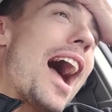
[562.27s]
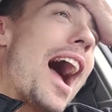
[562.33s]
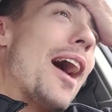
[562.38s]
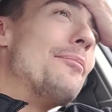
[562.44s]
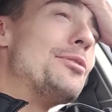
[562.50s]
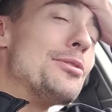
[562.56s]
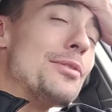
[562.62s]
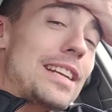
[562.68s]

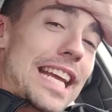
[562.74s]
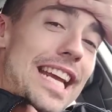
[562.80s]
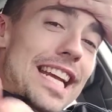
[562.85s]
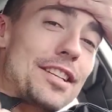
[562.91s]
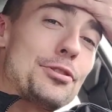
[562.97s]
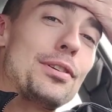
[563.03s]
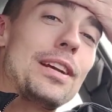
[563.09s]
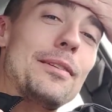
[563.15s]
I'm doing
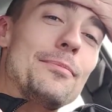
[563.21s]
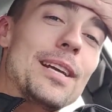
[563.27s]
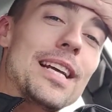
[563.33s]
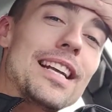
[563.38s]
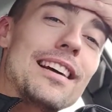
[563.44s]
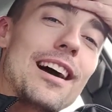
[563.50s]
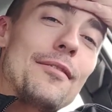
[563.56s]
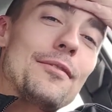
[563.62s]
heat
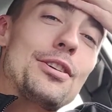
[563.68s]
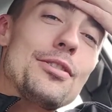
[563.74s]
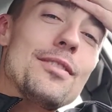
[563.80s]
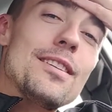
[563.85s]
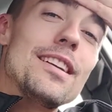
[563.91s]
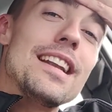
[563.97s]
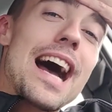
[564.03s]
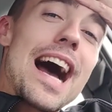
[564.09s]
treatment, I'm
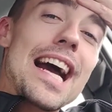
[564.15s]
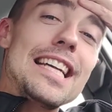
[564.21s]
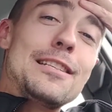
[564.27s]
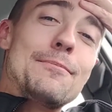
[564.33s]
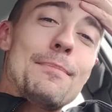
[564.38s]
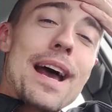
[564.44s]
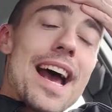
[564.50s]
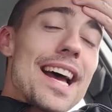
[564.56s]
doing
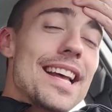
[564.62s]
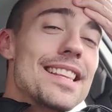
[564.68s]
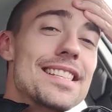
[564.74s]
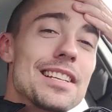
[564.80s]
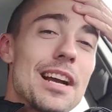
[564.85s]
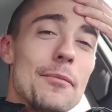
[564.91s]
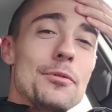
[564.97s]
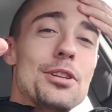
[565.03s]
ice
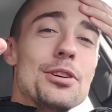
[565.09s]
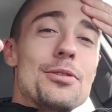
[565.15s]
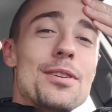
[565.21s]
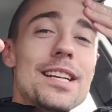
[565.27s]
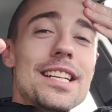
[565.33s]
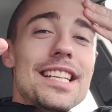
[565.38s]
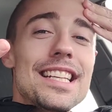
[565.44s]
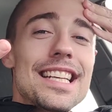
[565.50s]
baths, I'm
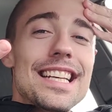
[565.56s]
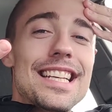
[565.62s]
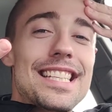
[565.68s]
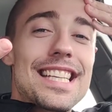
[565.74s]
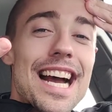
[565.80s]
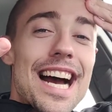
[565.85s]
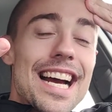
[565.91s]
doing this